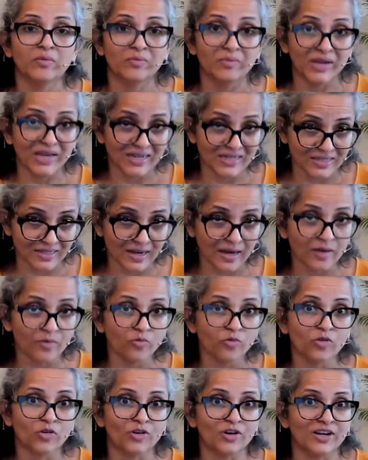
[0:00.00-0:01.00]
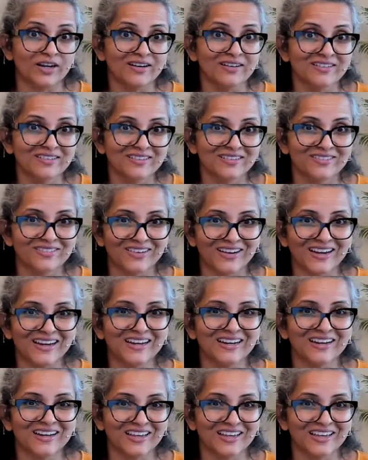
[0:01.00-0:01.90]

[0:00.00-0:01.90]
make time for it, right?